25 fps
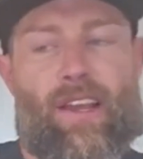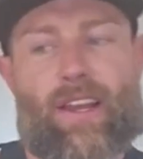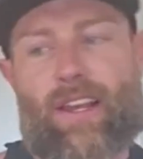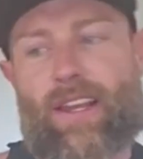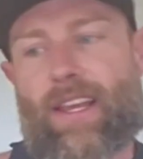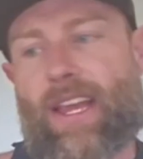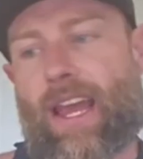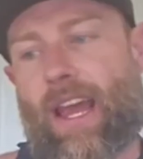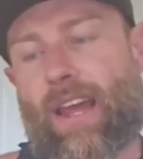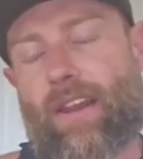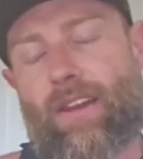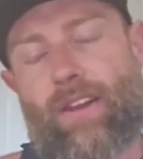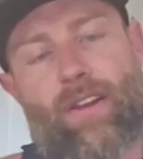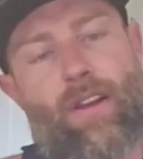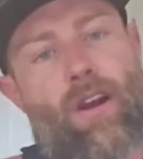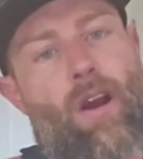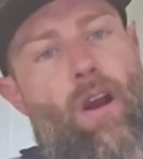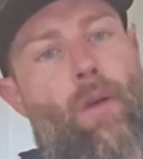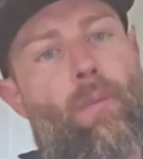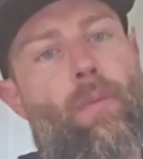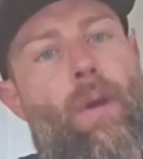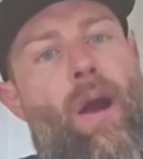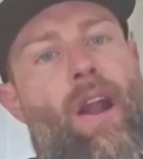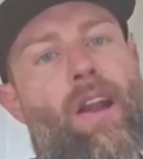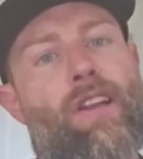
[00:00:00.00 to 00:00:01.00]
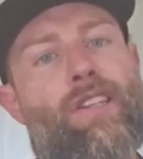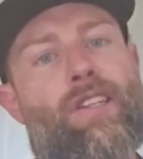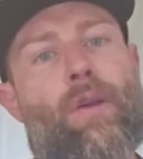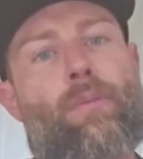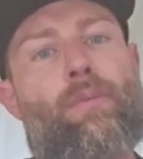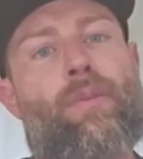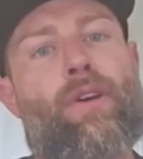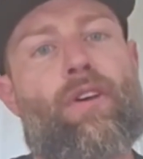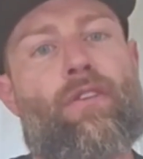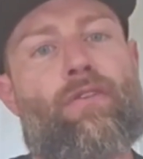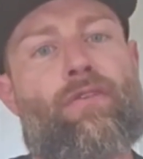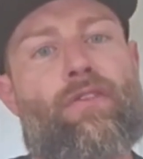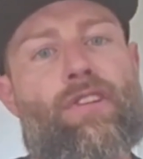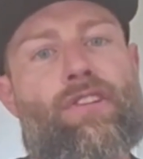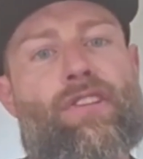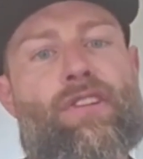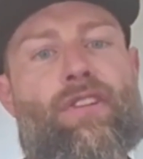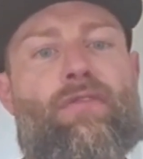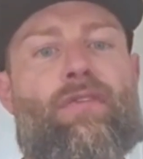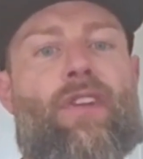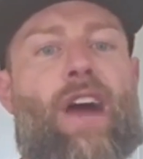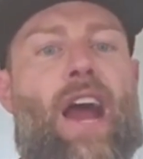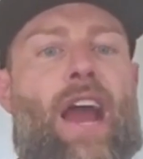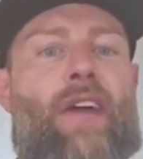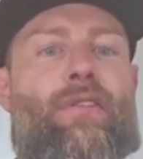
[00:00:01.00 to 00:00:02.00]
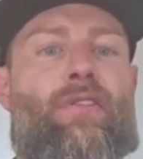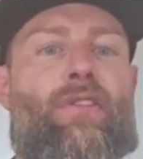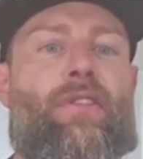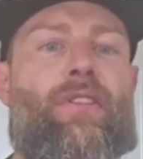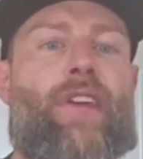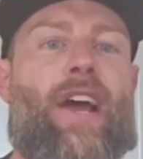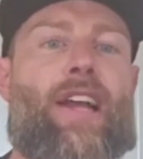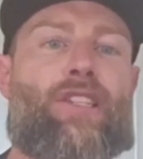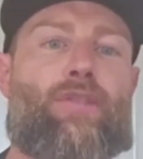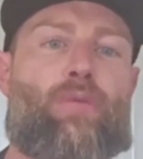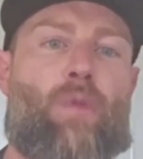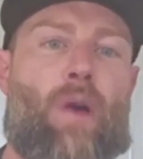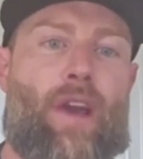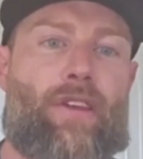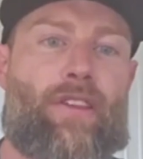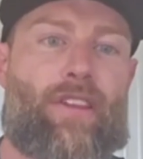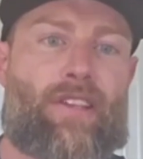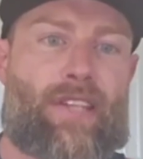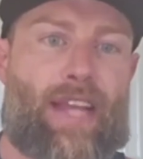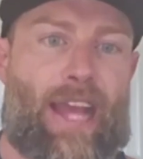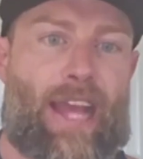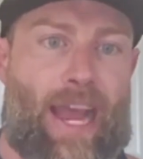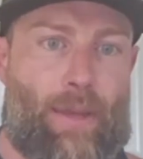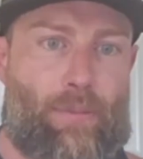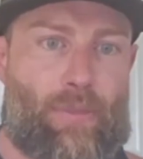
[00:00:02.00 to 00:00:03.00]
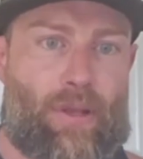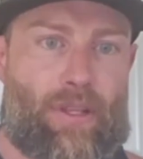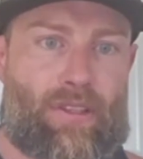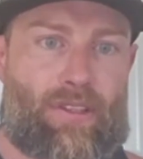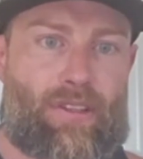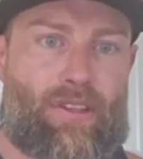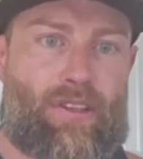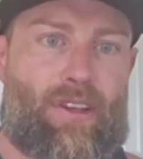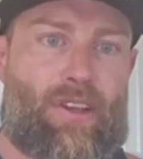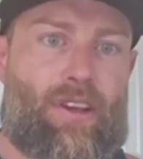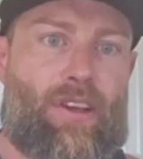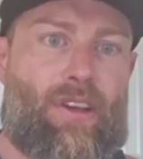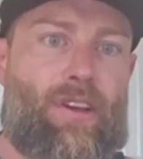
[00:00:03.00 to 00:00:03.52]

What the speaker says: And again, our bodies are built for survival. That's why this happens.